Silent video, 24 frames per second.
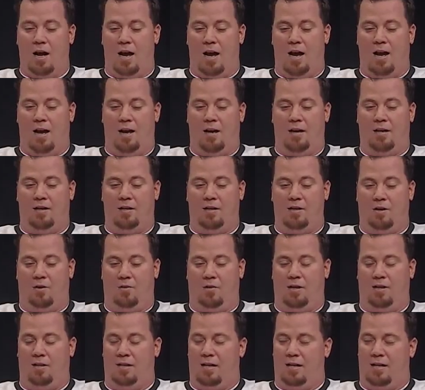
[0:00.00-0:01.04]
And
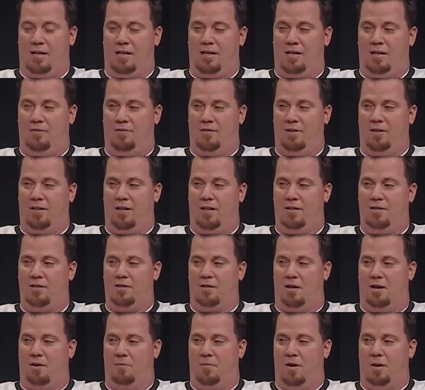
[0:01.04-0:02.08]
and then even then
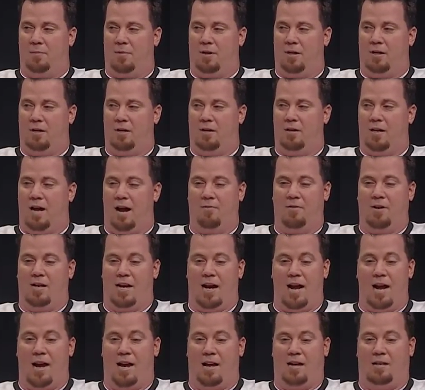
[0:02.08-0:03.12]
some. I mean, every
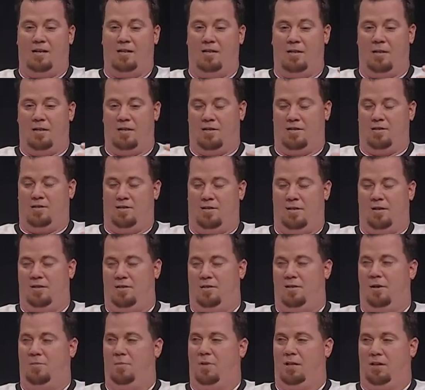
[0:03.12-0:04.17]
day is
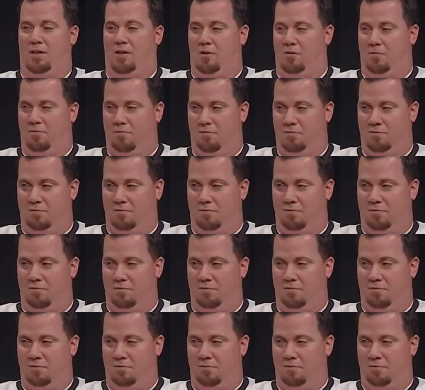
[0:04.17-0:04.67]
something new.